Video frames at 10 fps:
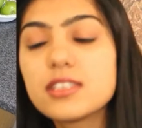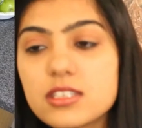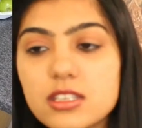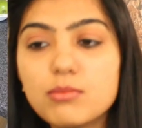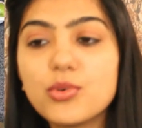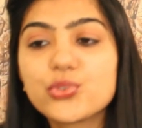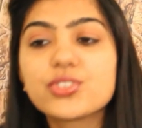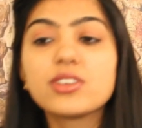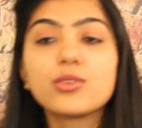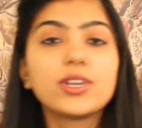This is the
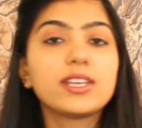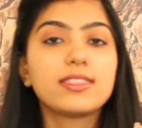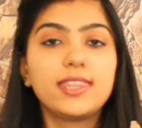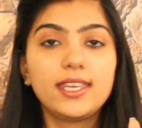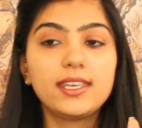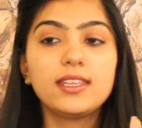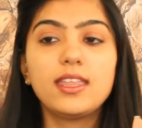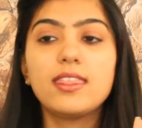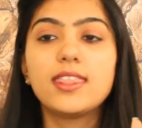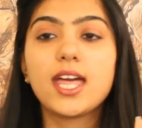most annoying
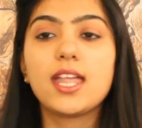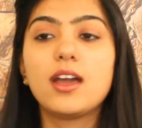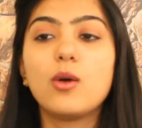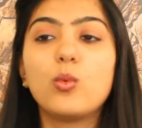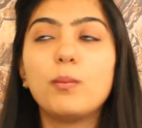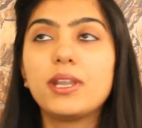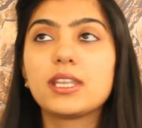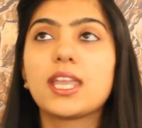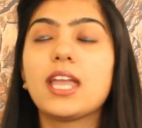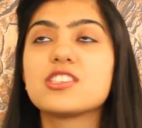thing that a
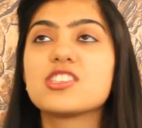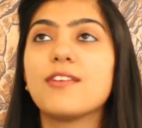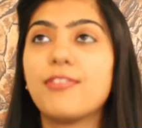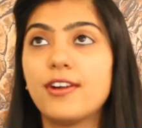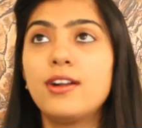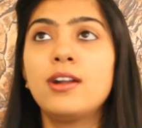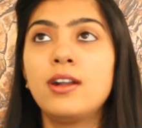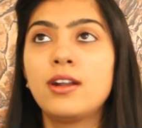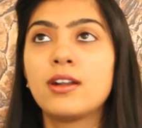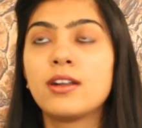woman can suffer.